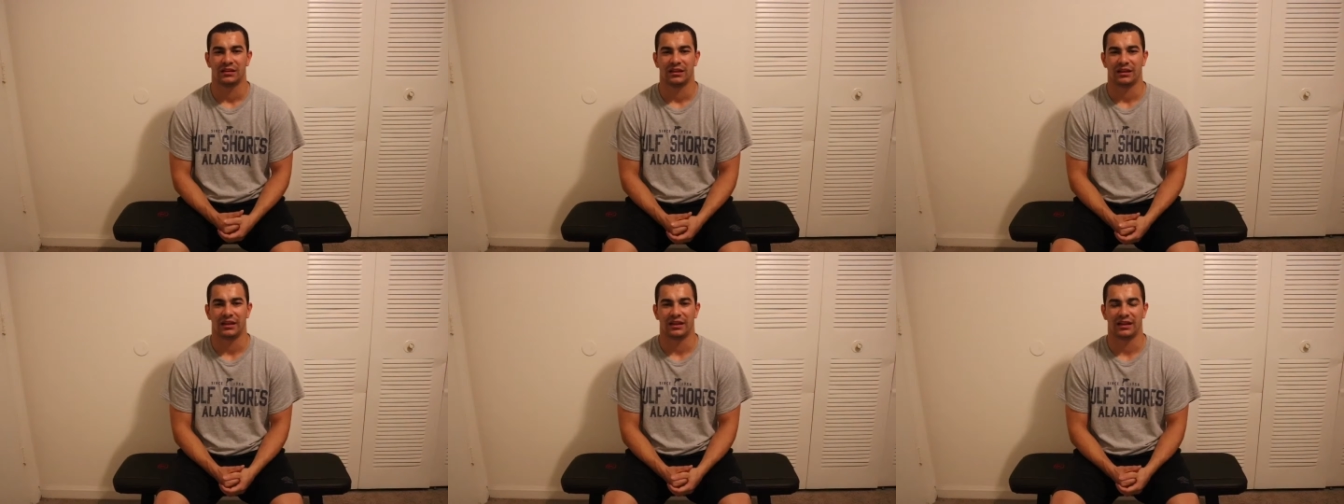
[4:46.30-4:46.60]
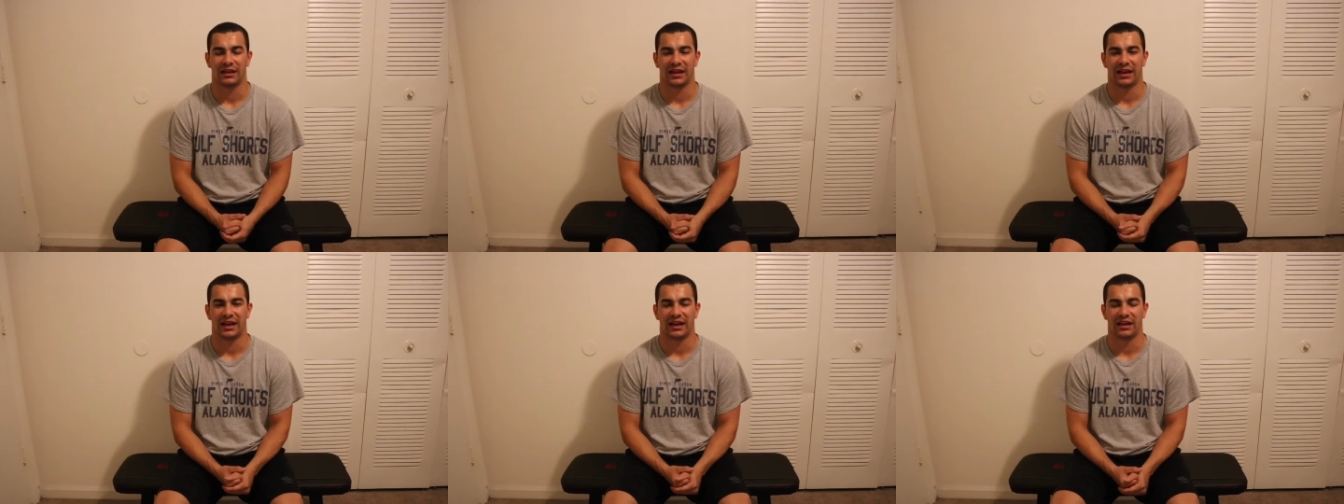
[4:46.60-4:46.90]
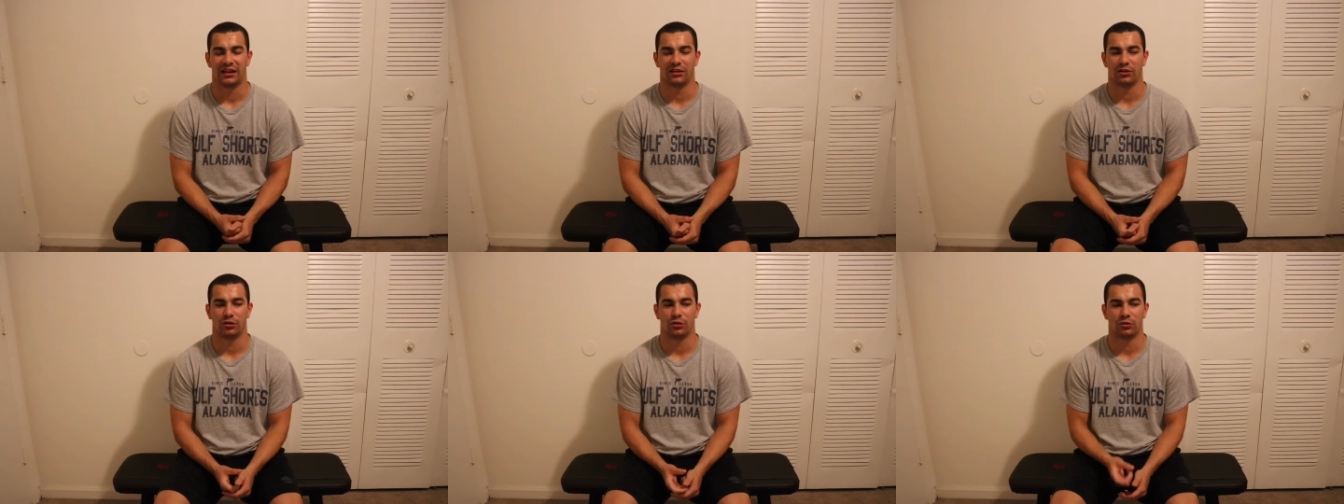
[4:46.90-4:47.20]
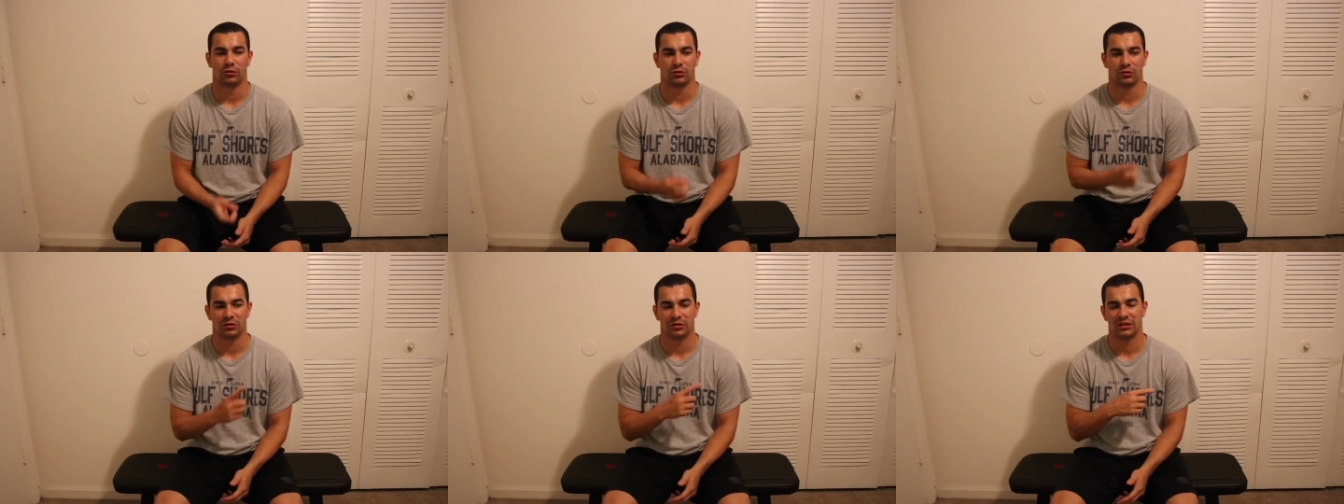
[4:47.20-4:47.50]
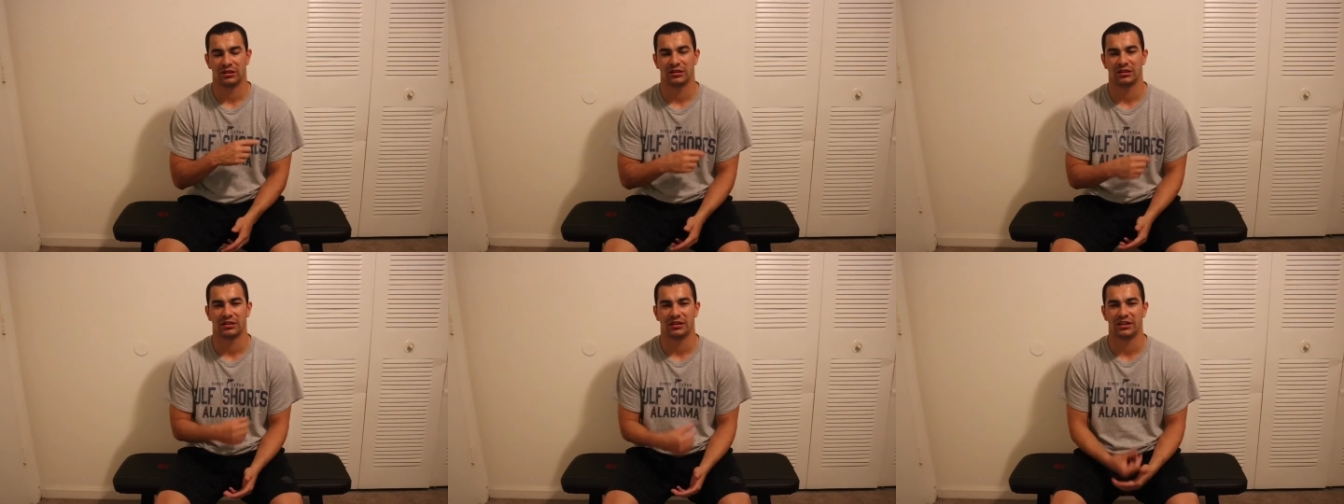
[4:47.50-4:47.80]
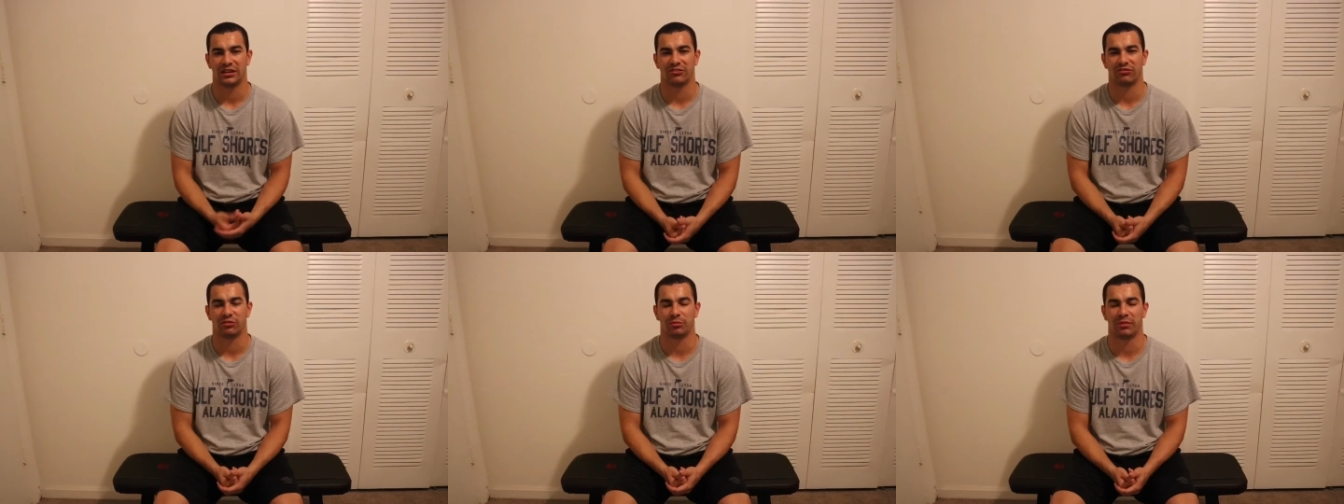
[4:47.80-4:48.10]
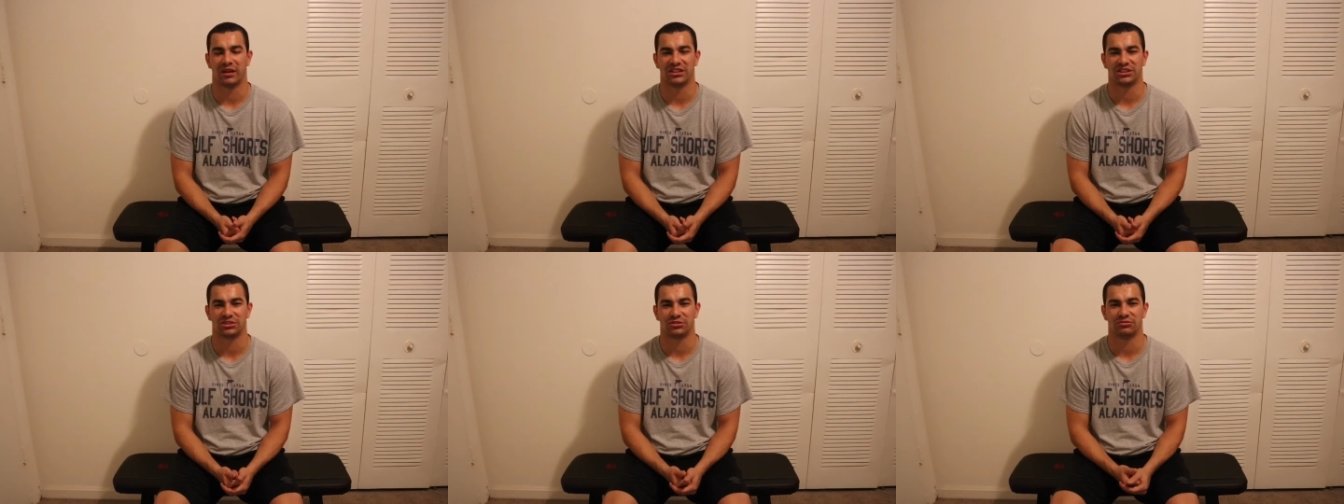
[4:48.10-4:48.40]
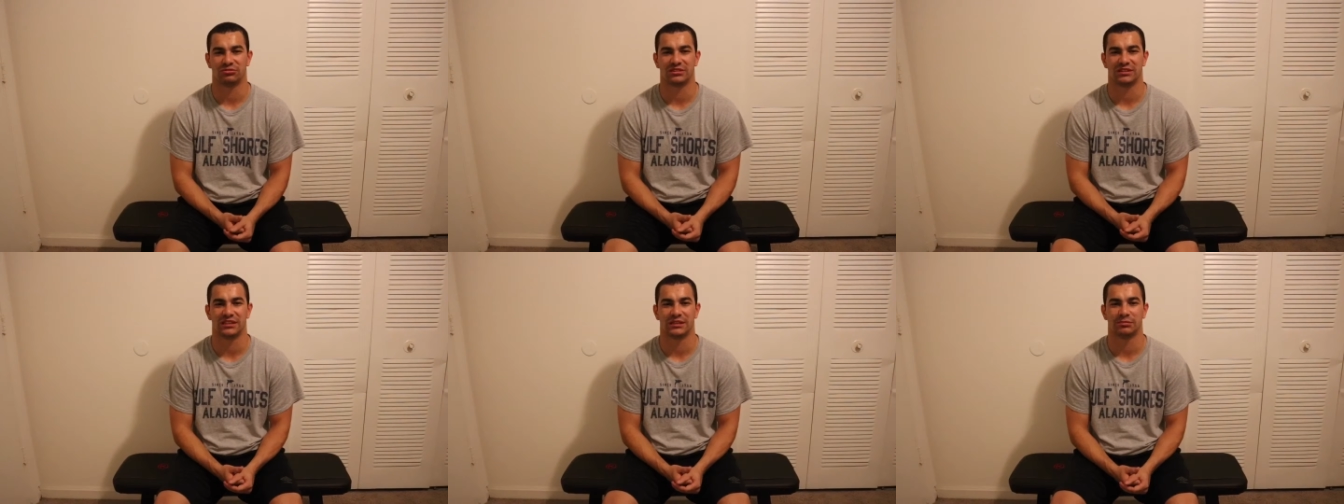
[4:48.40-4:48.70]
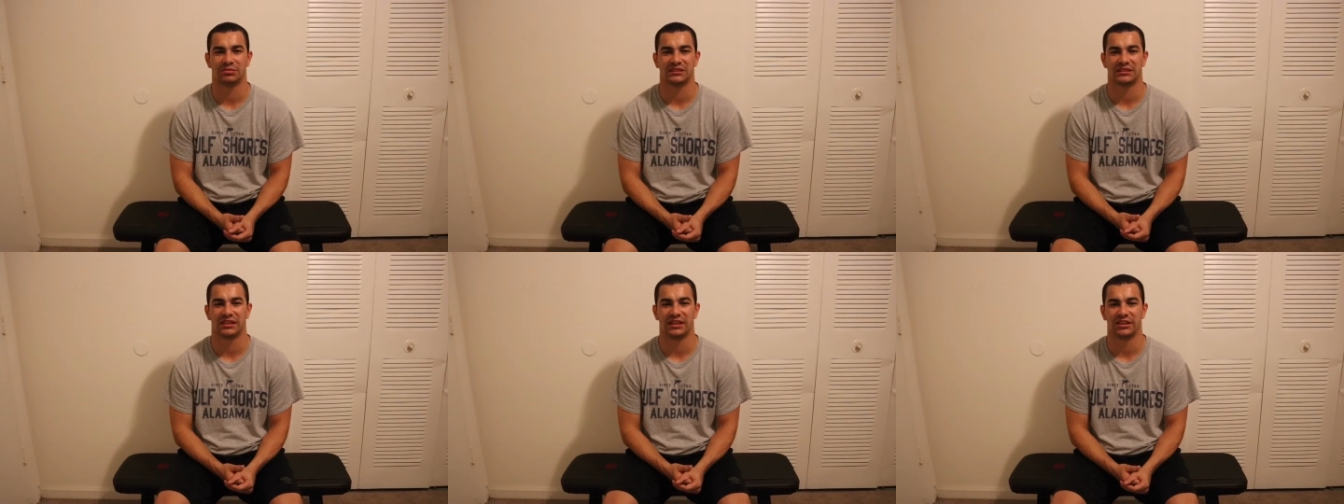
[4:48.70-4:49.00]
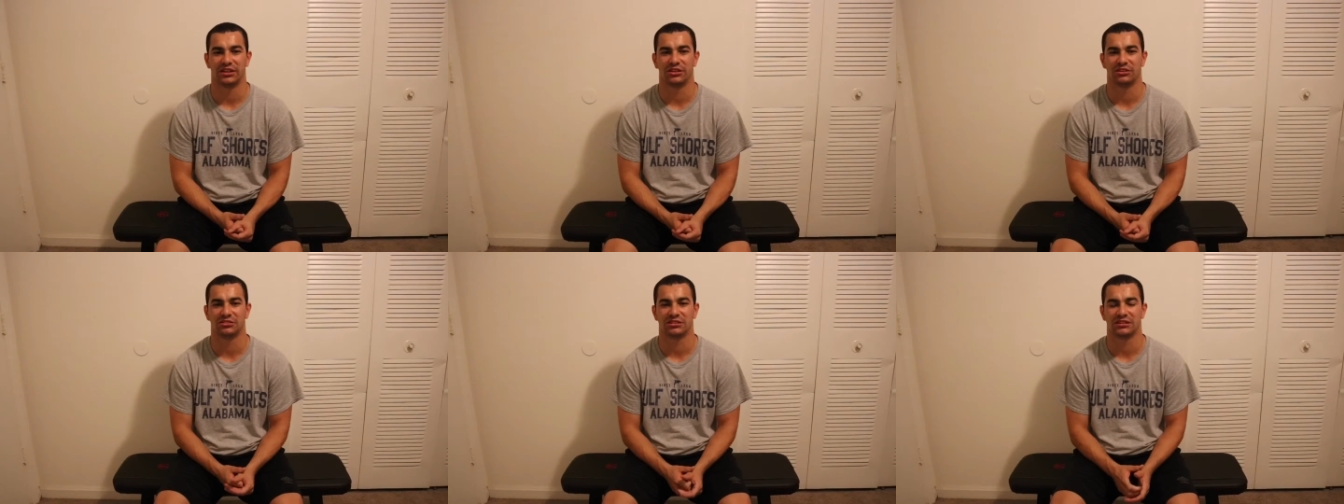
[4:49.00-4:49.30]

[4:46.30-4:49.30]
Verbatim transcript: and it had a little informational tips there.